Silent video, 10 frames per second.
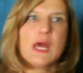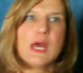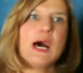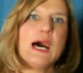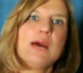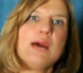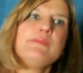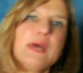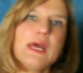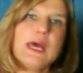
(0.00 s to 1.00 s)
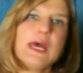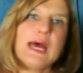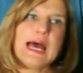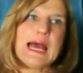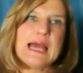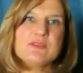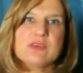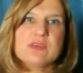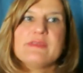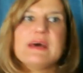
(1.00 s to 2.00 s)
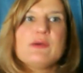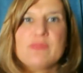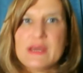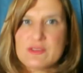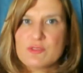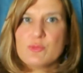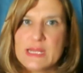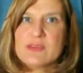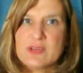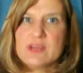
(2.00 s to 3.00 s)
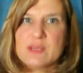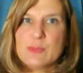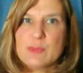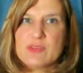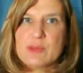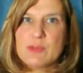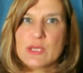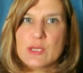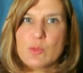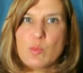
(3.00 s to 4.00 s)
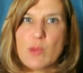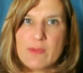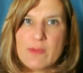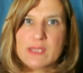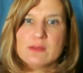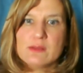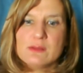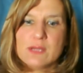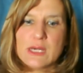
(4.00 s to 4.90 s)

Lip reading: and that's really exciting, because I'm looking at where I can